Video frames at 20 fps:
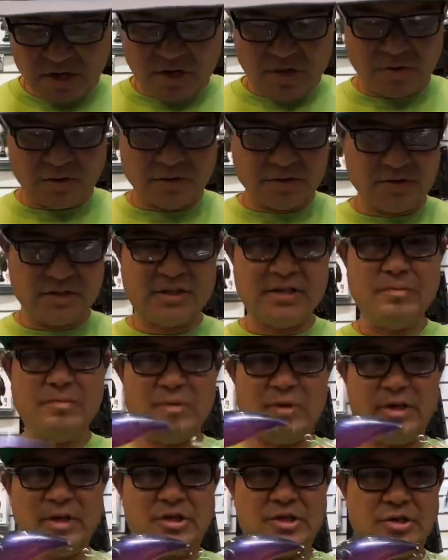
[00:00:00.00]
You can
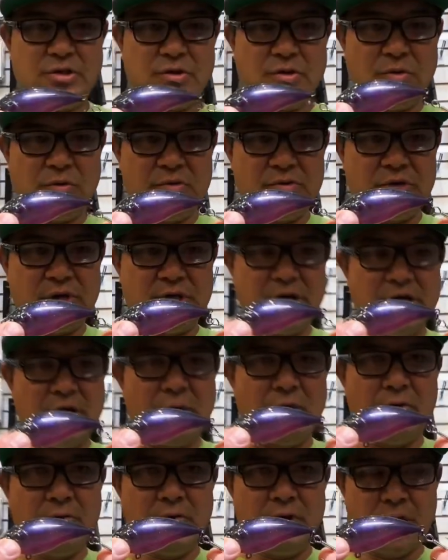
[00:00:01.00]
simply do,
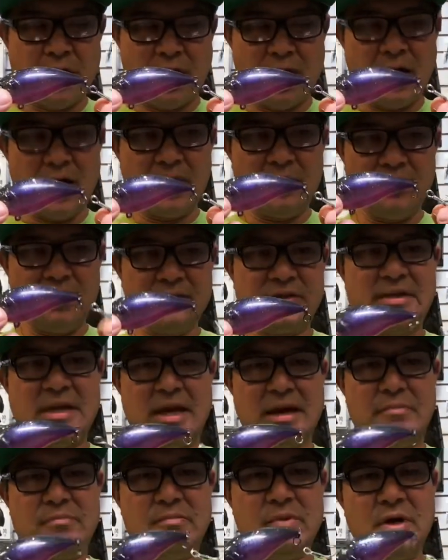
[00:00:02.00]
the
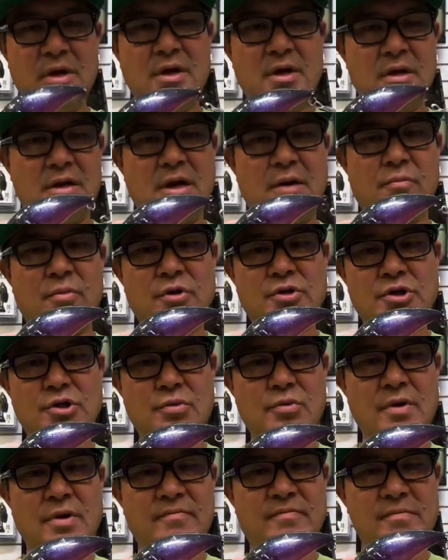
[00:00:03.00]
same number
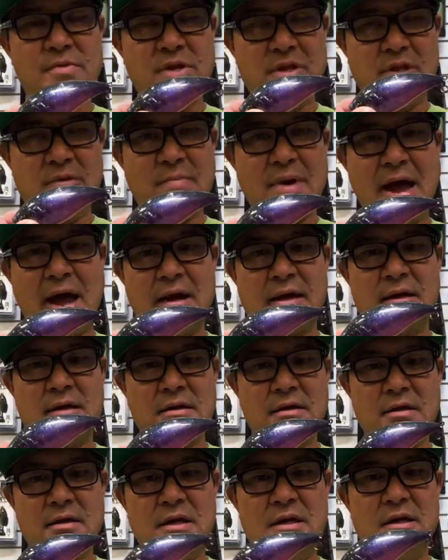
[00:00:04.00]
2 up in the back
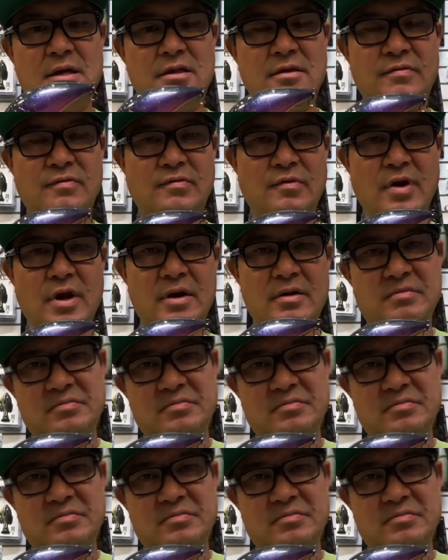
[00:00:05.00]
and in the front.